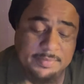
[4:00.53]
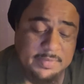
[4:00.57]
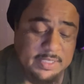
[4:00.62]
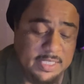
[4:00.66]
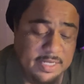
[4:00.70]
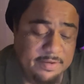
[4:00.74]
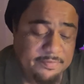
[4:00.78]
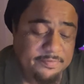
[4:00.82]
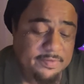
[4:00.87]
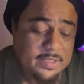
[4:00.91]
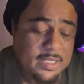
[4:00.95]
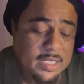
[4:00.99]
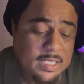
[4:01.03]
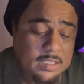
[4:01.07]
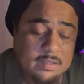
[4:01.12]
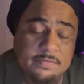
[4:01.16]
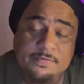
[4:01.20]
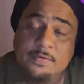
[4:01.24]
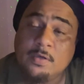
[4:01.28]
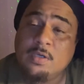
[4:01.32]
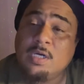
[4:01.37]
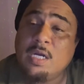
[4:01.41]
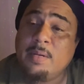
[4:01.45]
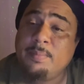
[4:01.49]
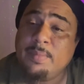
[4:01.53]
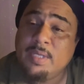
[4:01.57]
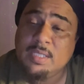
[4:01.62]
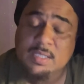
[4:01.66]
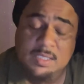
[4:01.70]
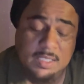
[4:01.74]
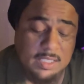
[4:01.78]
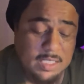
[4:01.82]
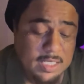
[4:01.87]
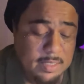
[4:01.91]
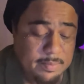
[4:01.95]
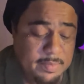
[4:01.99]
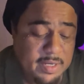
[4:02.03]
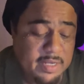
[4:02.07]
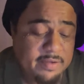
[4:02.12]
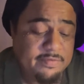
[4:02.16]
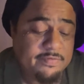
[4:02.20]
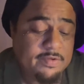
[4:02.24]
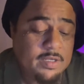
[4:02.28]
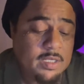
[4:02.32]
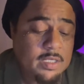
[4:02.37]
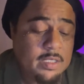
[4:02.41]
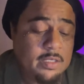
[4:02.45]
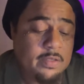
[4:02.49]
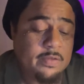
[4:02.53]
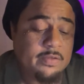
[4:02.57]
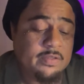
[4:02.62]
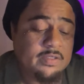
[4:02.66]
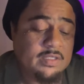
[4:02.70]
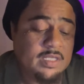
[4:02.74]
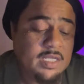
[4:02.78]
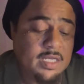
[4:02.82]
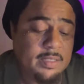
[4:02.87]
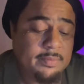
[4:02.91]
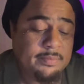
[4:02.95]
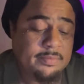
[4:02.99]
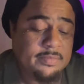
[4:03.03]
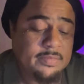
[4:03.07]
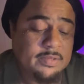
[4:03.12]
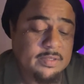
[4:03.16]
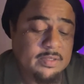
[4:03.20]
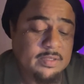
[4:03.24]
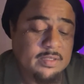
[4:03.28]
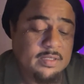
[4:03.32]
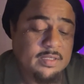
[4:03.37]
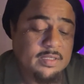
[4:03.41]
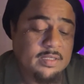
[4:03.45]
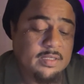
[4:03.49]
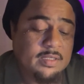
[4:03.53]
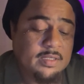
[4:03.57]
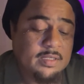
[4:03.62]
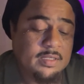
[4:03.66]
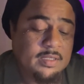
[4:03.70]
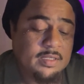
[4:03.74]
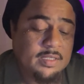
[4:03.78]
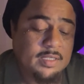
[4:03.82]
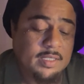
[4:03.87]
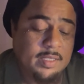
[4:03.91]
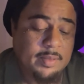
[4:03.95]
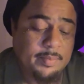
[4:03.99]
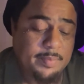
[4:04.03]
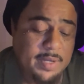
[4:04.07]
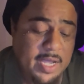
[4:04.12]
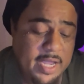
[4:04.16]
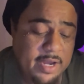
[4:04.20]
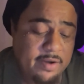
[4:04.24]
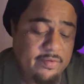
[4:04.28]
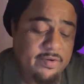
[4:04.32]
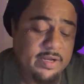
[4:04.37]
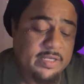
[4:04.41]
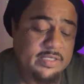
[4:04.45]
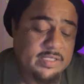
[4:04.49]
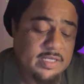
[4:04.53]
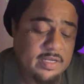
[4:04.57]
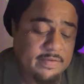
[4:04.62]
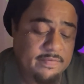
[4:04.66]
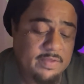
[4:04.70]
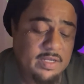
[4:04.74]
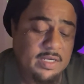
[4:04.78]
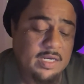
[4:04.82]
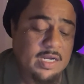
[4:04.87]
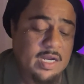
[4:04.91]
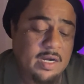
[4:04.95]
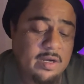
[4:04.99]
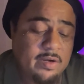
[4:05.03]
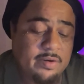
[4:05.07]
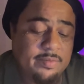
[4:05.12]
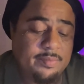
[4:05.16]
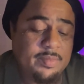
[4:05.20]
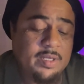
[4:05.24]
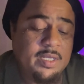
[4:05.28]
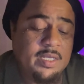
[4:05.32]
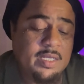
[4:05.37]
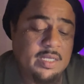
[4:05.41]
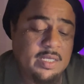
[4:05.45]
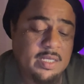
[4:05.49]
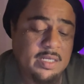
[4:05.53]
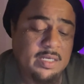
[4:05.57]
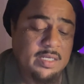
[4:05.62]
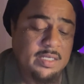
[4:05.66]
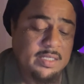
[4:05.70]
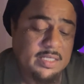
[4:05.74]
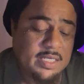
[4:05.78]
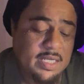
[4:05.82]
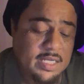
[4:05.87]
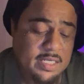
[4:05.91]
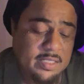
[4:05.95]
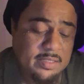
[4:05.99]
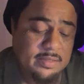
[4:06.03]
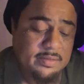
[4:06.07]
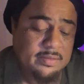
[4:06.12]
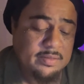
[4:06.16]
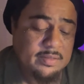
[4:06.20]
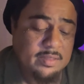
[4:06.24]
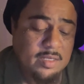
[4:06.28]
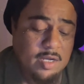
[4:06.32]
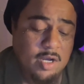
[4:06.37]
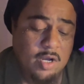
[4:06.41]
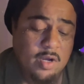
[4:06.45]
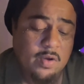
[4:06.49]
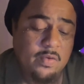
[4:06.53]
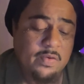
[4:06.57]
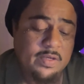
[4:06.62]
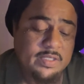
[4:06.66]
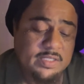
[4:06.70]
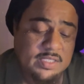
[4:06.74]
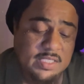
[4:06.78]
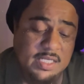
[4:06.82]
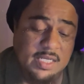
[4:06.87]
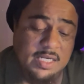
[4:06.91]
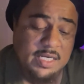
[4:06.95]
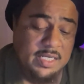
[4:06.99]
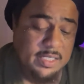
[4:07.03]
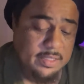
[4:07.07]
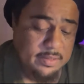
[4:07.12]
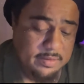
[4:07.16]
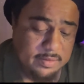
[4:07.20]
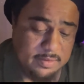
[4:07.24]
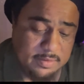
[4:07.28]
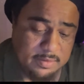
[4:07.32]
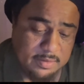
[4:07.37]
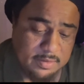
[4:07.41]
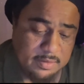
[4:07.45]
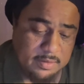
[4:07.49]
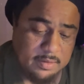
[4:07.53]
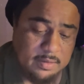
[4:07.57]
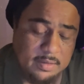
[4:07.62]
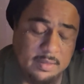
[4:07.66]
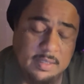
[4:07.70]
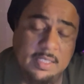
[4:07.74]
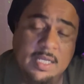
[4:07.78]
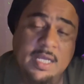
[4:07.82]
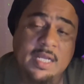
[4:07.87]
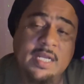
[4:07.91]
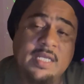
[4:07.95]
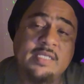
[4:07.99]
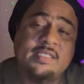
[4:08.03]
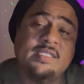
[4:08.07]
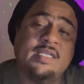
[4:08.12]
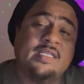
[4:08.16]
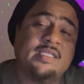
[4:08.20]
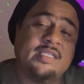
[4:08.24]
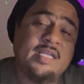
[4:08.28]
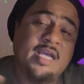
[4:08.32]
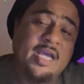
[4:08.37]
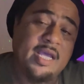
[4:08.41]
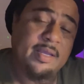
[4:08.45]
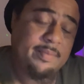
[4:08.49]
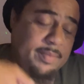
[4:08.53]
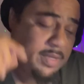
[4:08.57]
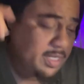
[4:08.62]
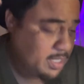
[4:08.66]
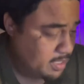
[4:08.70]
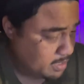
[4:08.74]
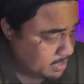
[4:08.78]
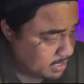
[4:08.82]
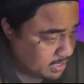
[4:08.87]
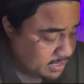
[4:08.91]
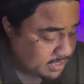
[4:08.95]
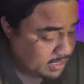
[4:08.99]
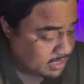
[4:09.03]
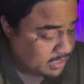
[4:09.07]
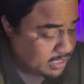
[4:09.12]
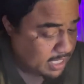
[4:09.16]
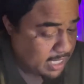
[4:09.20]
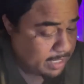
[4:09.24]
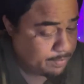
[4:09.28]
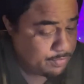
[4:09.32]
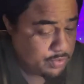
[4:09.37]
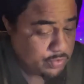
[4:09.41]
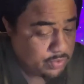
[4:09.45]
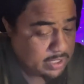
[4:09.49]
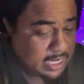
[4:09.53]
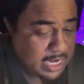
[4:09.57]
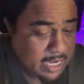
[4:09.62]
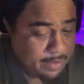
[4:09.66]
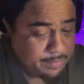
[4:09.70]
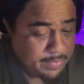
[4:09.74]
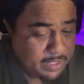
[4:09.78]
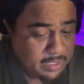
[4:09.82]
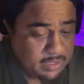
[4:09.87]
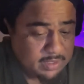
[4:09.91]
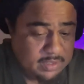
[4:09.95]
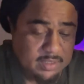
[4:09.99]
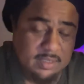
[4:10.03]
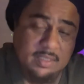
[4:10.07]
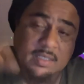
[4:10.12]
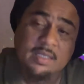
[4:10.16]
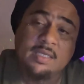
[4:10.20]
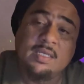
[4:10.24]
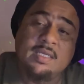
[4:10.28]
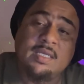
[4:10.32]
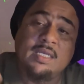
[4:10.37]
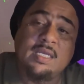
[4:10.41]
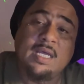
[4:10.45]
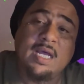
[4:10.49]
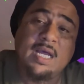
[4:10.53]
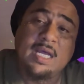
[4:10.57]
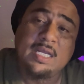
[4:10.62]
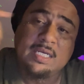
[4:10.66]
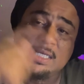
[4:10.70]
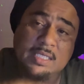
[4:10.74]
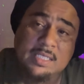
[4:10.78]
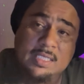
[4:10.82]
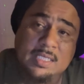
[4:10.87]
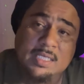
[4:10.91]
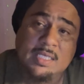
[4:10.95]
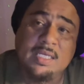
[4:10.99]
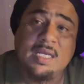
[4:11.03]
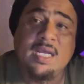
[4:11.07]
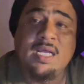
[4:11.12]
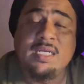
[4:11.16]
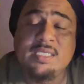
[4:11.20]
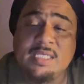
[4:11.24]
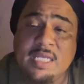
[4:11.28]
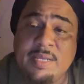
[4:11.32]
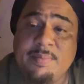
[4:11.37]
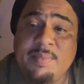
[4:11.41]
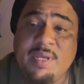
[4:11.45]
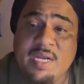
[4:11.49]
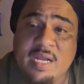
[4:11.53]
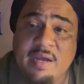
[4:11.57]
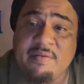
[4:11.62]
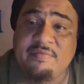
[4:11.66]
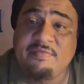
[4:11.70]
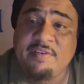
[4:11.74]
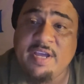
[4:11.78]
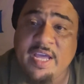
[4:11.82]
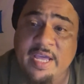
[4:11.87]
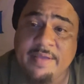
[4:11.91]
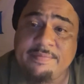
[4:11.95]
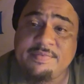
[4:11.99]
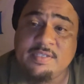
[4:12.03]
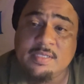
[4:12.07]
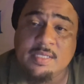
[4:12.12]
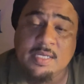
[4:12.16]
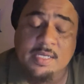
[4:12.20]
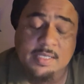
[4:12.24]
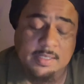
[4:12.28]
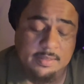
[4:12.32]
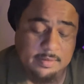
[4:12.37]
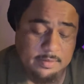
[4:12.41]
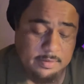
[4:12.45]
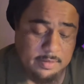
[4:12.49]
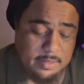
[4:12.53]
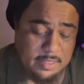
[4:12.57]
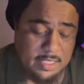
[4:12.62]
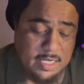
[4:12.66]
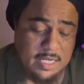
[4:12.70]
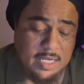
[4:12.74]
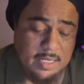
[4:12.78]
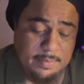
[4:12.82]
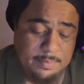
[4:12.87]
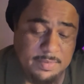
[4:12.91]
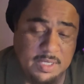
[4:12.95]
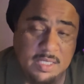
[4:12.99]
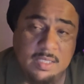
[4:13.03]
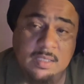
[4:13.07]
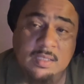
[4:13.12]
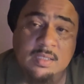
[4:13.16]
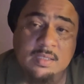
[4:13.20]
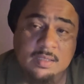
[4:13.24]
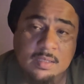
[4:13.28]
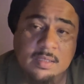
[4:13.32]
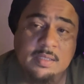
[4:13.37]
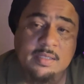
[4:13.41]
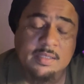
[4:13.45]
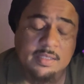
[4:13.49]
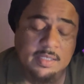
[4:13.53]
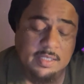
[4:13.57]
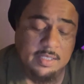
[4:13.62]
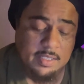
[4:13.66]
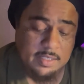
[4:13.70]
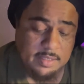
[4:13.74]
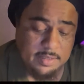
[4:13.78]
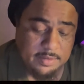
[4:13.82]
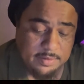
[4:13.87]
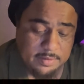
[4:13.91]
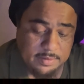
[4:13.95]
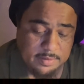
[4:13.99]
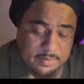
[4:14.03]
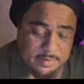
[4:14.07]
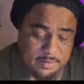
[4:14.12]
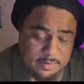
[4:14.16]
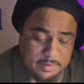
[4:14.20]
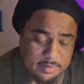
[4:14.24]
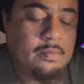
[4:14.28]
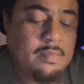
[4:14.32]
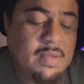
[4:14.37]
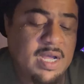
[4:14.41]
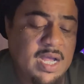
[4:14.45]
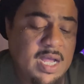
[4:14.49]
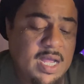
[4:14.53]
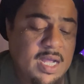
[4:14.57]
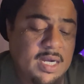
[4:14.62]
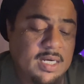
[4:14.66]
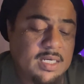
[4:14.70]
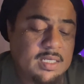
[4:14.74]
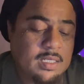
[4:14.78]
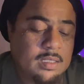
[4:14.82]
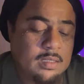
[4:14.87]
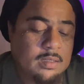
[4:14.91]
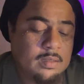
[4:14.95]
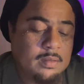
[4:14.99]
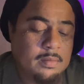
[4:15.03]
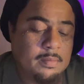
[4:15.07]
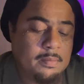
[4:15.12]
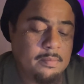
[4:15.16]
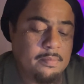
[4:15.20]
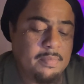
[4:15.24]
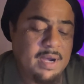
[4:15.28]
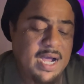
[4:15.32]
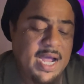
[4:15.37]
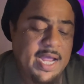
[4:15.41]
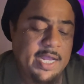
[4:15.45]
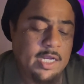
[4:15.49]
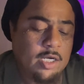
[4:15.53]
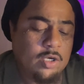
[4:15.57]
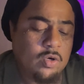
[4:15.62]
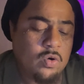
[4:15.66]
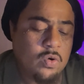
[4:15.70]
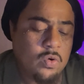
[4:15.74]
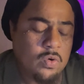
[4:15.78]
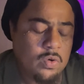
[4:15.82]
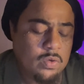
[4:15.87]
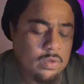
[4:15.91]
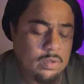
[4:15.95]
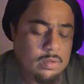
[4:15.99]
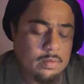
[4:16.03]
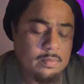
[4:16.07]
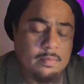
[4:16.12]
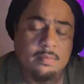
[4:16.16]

Give thanks for commenting on my videos, them. Pirates of the Caribbean, again, always there. Here is the time, yeah. This is the time you come in and give me that vibes there. You know what I mean? Yeah. Mark Baiko,